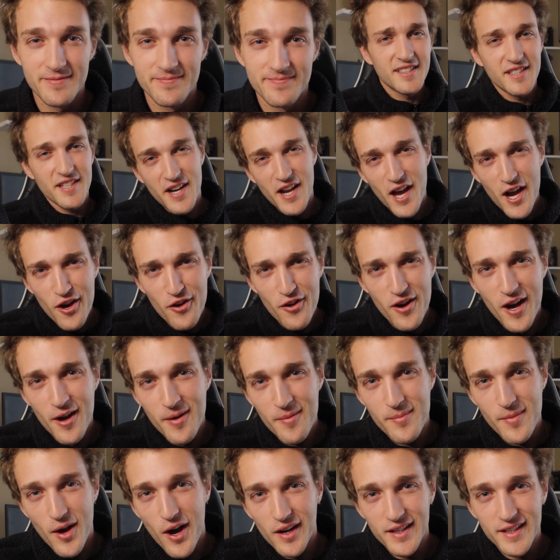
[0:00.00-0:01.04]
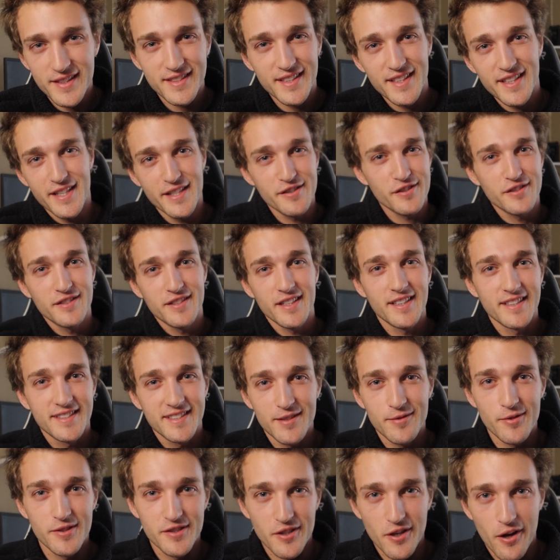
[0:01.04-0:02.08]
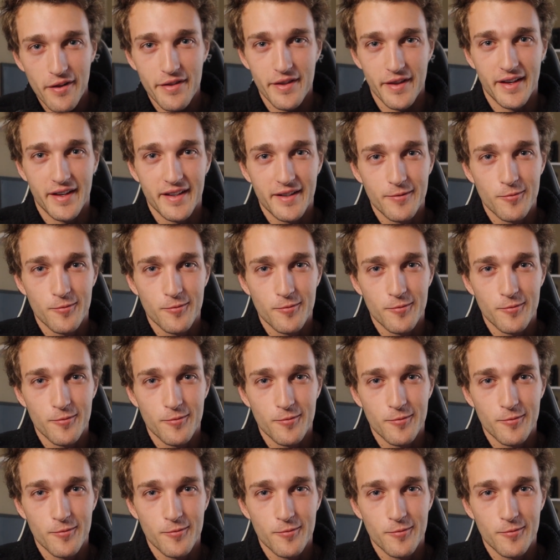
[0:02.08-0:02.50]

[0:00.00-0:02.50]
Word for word: So now I'm honestly interested to see what y'all think.